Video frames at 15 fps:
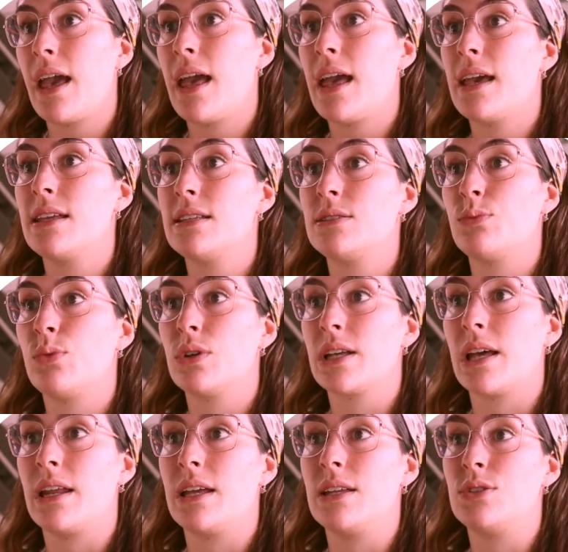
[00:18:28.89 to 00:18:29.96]
and what
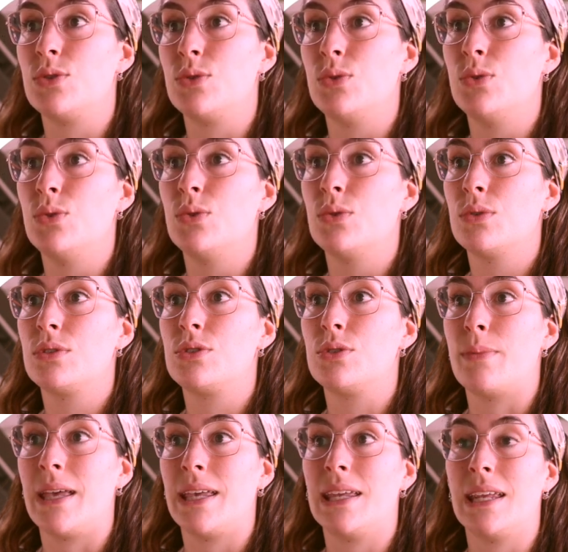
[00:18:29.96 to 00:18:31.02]
can I do to
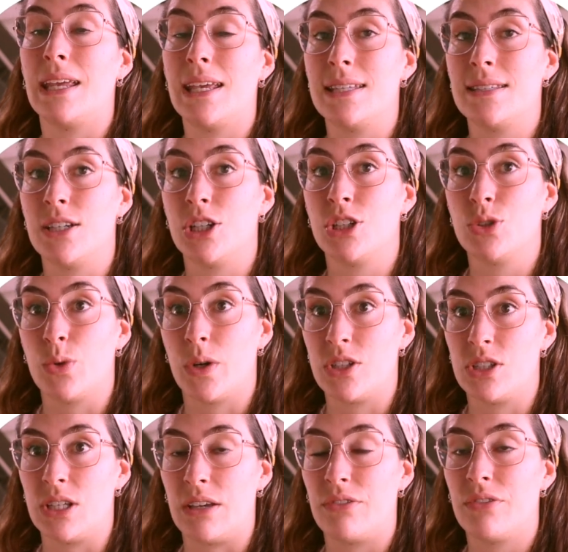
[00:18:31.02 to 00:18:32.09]
make it easier to
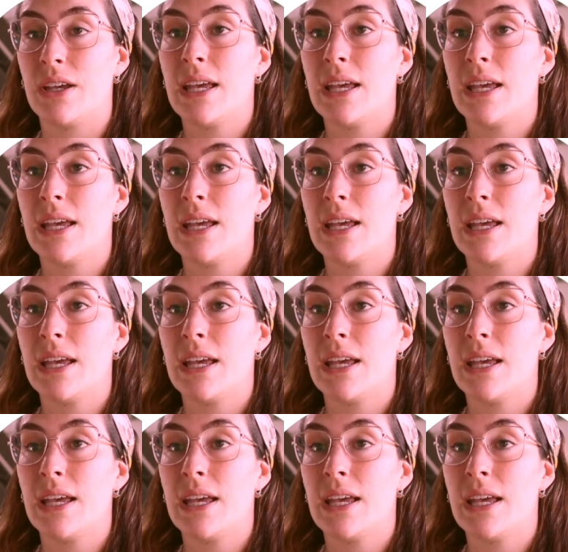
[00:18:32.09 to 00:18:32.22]
achieve?